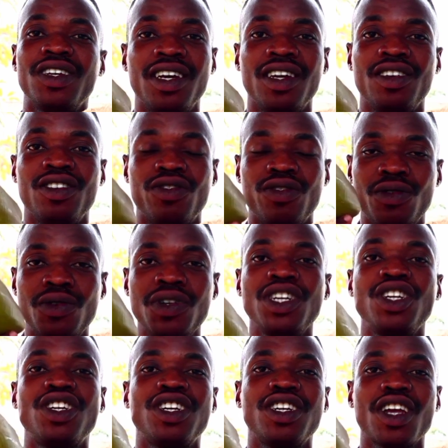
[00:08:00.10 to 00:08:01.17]
it is
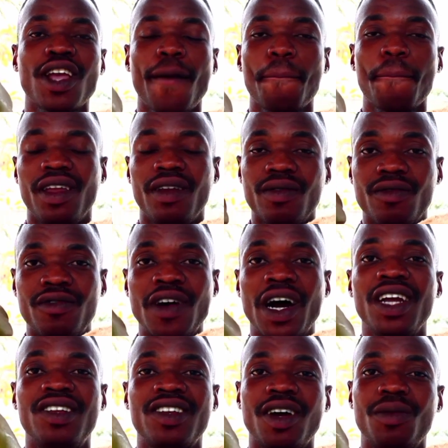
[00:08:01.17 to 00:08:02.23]
rich in
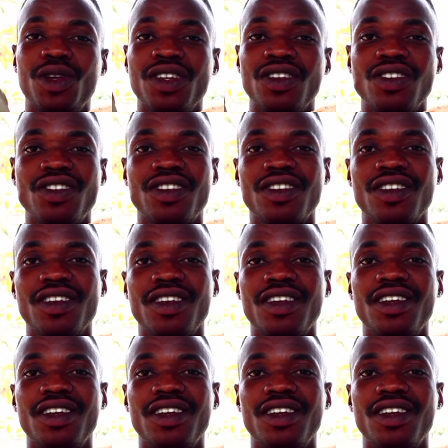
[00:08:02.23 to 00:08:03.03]
vitamins